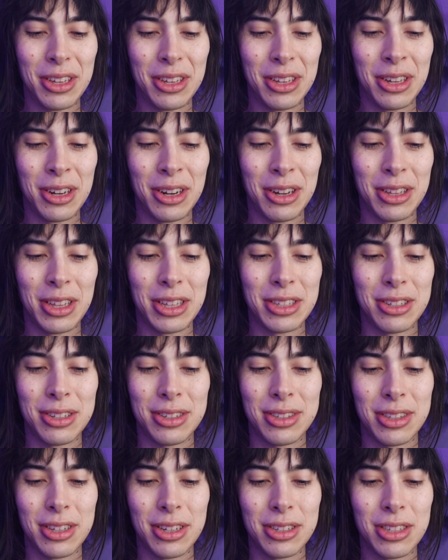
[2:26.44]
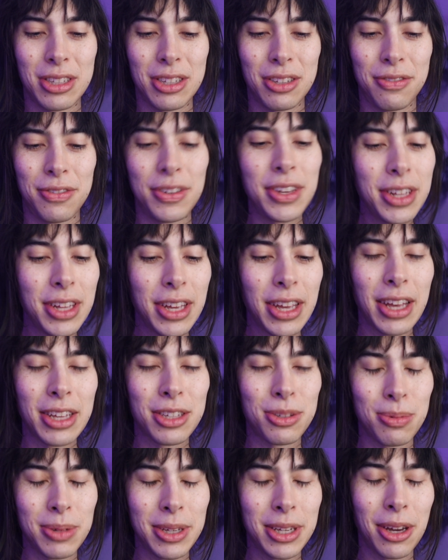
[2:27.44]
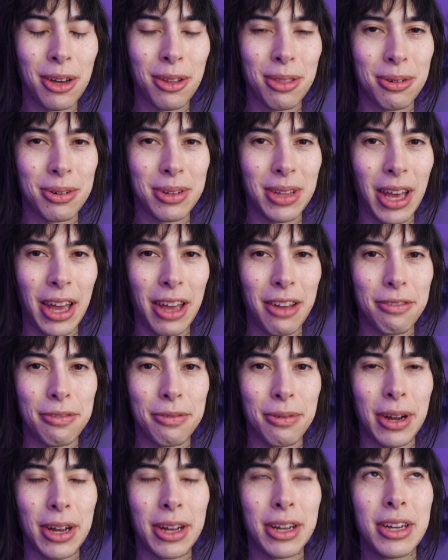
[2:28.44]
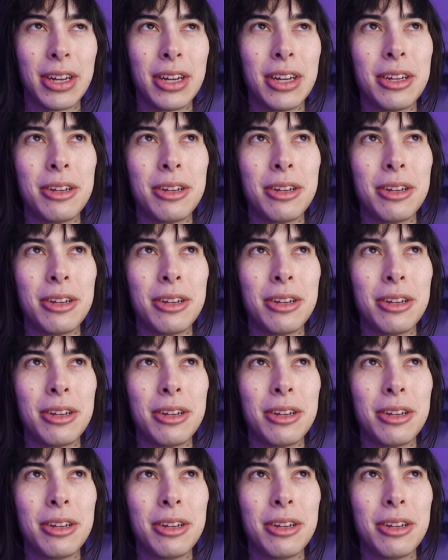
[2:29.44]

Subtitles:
That there's this feeling as we go through life where